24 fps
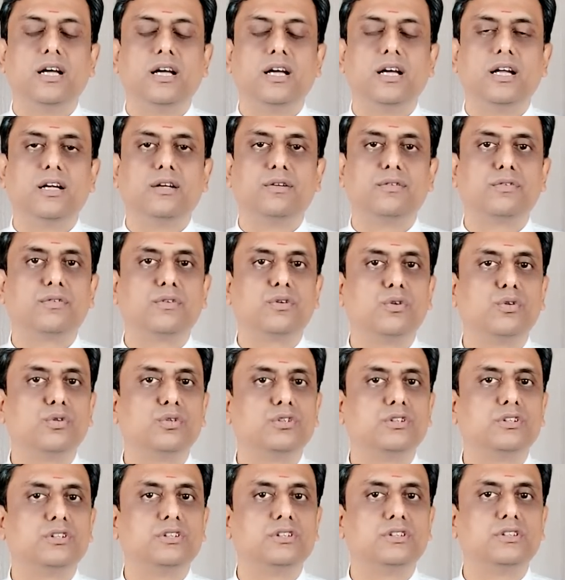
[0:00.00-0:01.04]
And of
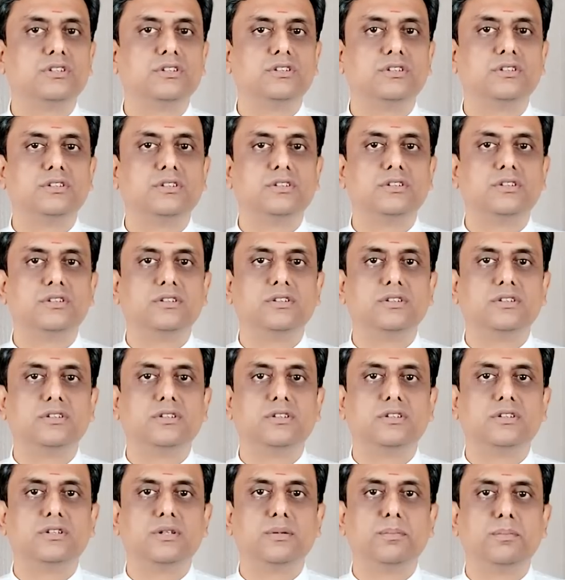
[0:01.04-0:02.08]
course,
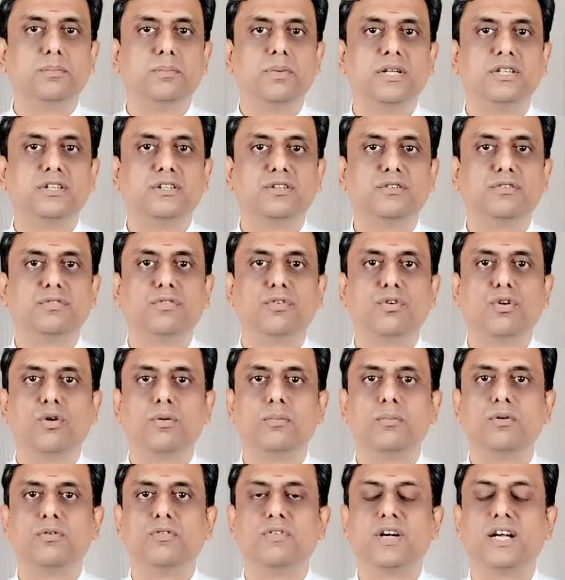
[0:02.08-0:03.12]
the best
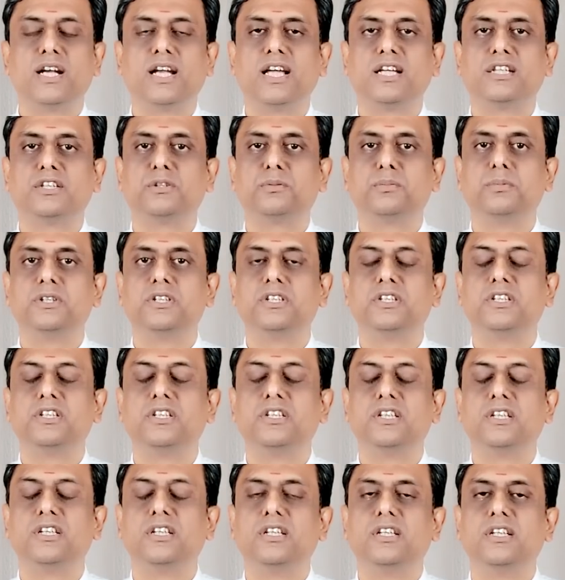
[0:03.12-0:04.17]
form of attachment
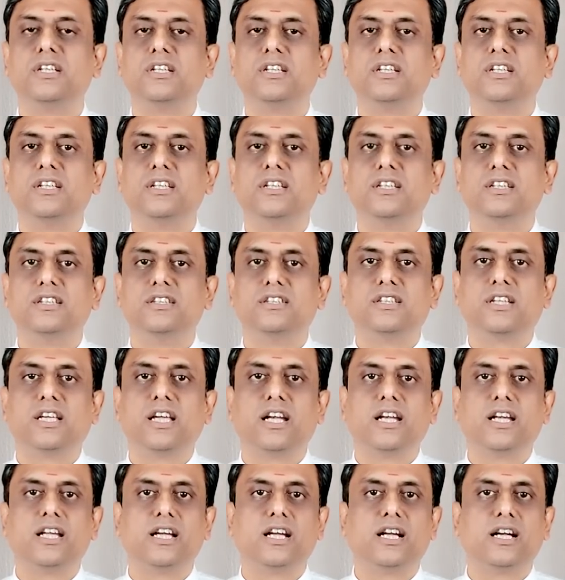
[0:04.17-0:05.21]
is
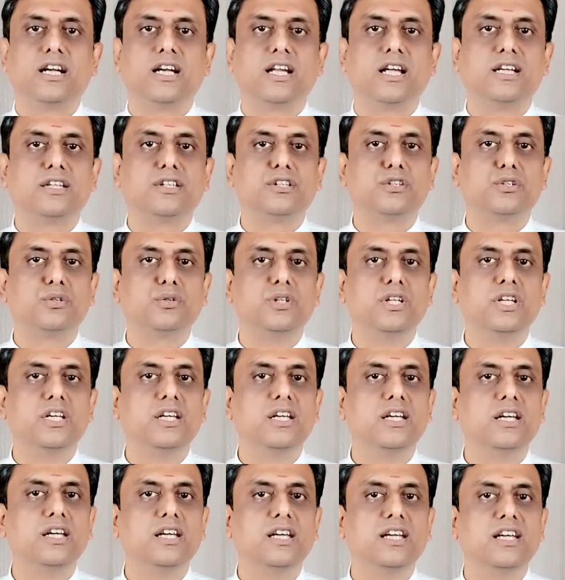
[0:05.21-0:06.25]
getting attached to the
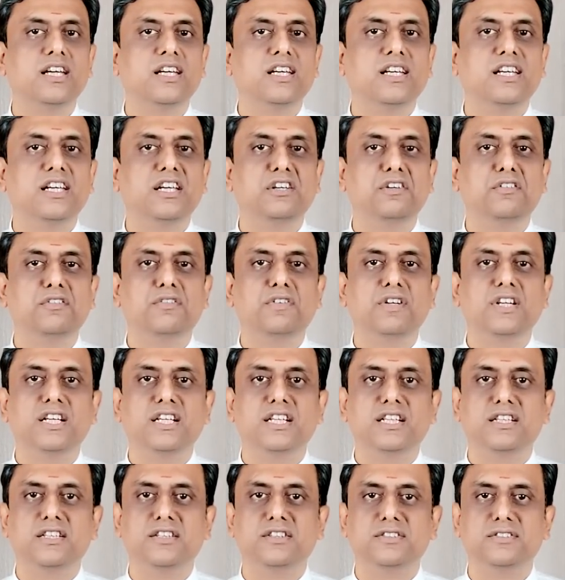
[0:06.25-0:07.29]

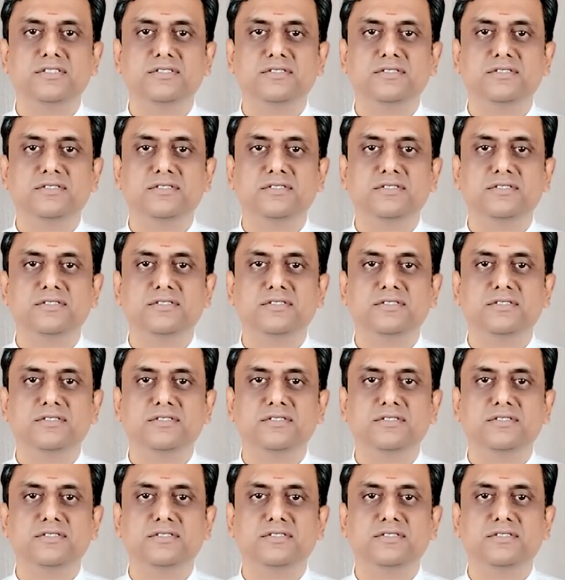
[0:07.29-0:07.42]
infinite.